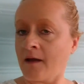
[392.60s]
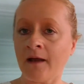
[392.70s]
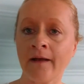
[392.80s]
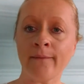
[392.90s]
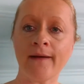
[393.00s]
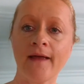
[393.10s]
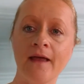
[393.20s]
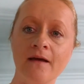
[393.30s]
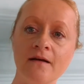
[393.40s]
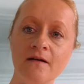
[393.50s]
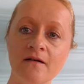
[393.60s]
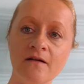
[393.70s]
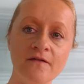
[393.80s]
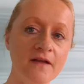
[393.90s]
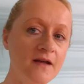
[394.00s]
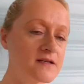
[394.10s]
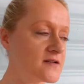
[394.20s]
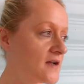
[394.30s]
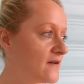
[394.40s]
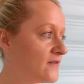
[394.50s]
Anyway, hopefully you
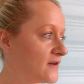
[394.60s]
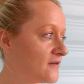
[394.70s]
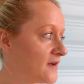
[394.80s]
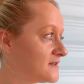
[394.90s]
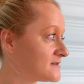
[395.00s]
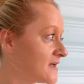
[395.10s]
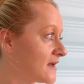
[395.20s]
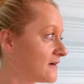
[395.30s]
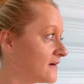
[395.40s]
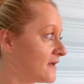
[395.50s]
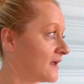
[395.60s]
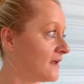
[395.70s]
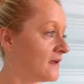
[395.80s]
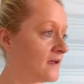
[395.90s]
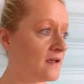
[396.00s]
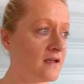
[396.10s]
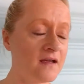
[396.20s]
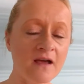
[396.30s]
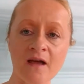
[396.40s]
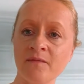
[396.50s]
guys are having a great Saturday.
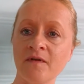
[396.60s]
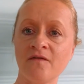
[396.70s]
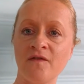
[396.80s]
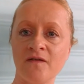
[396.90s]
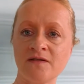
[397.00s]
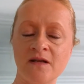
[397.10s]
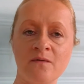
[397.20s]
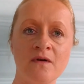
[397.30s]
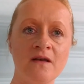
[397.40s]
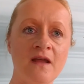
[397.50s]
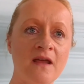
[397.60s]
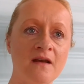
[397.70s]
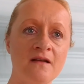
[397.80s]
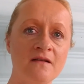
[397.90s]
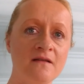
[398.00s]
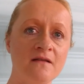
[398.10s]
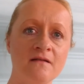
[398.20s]
I'm confused at what day it is.